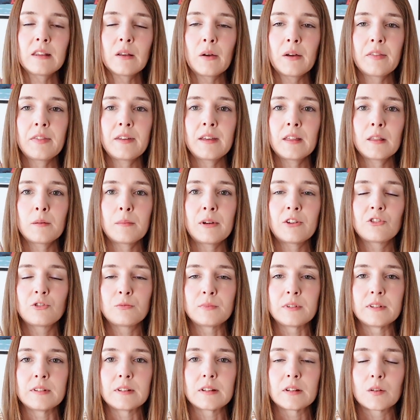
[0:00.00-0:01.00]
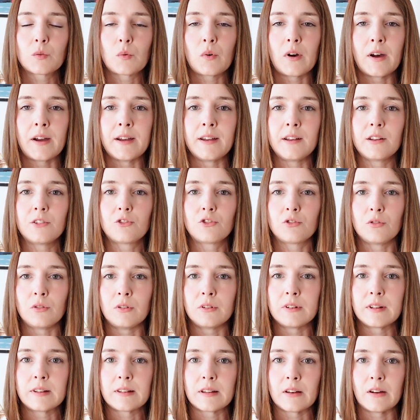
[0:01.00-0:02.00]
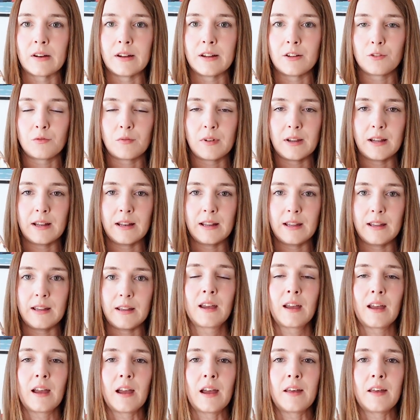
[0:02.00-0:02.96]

So I think the measurements are quite true to size, really.